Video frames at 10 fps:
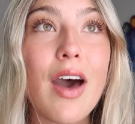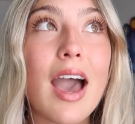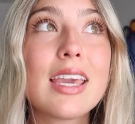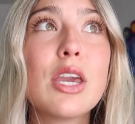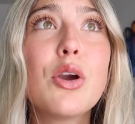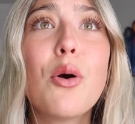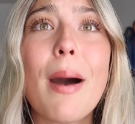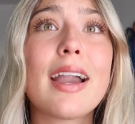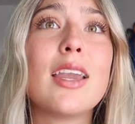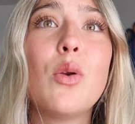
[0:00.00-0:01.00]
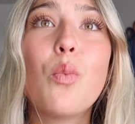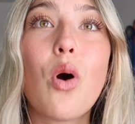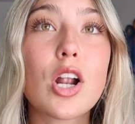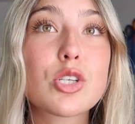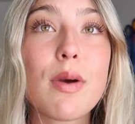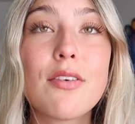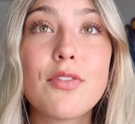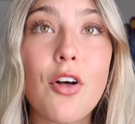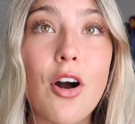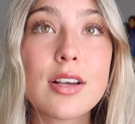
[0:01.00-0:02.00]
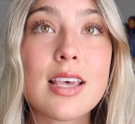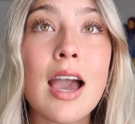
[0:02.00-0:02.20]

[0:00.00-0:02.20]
that I can go back and watch my vlogs.